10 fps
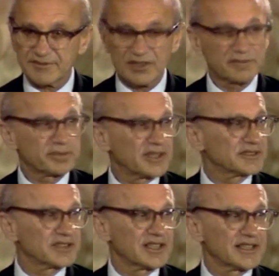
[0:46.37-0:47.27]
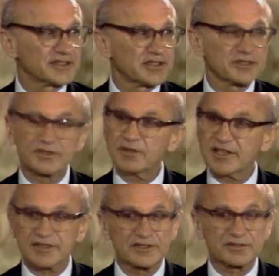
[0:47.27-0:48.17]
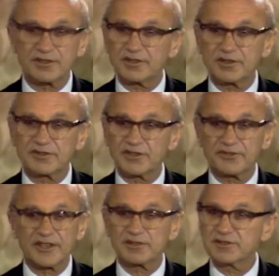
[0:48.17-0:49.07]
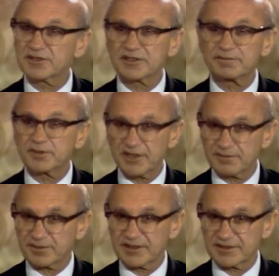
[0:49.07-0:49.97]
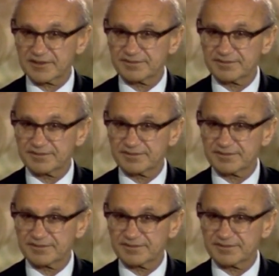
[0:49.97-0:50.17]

The president has no direct control over the Federal Reserve printing press.